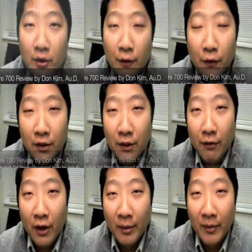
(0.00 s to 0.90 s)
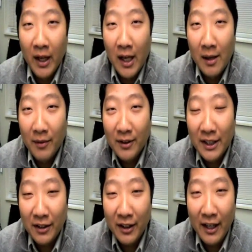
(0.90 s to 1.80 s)
So first of all, this
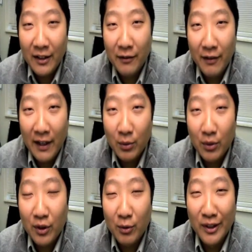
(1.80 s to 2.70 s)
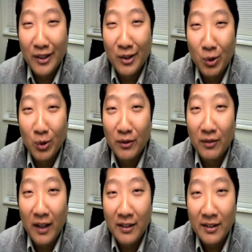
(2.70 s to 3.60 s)
hearing aid device was a really cool
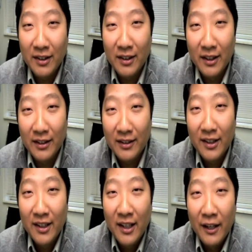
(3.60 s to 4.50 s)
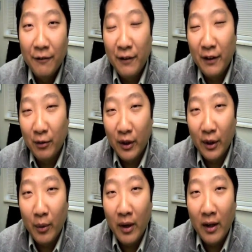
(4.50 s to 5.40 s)
device. It fit
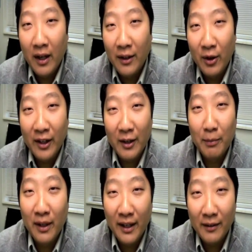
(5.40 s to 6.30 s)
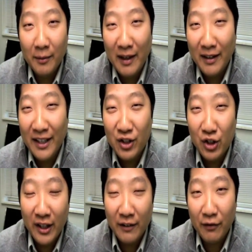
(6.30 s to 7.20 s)
really well. I know I complained about
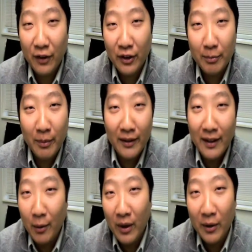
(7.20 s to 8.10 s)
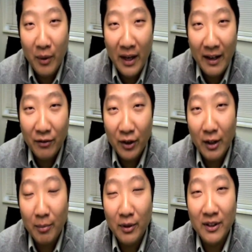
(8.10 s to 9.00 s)
itching at first, but that went away after a
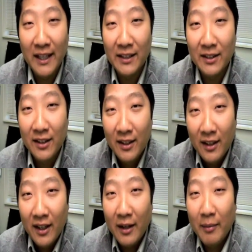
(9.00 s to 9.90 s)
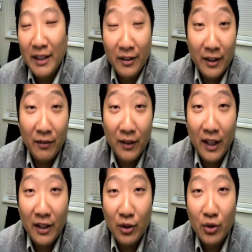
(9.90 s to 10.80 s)
couple of days. My ear definitely
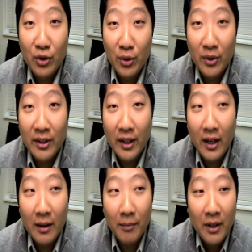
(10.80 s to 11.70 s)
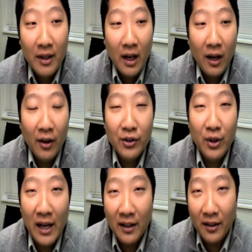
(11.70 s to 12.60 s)
got used to it. I
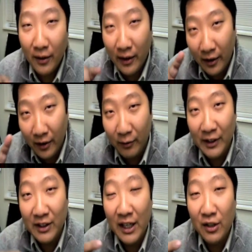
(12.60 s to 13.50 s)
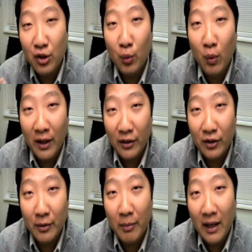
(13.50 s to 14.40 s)
also added a little retention wire
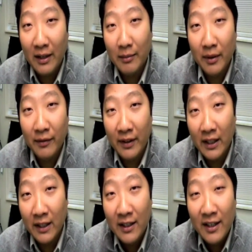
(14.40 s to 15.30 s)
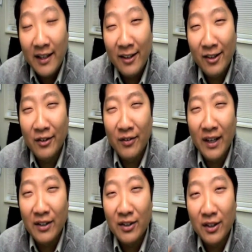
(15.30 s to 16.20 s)
to the bottom of the hearing
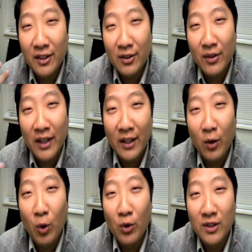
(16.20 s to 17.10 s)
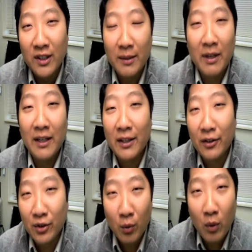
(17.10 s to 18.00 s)
device so that it holds it in my
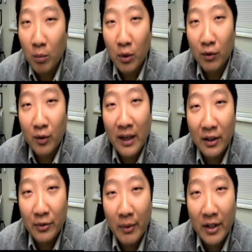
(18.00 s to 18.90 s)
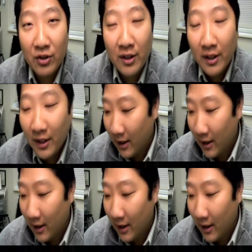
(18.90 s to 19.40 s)
ear so it won't move around as much.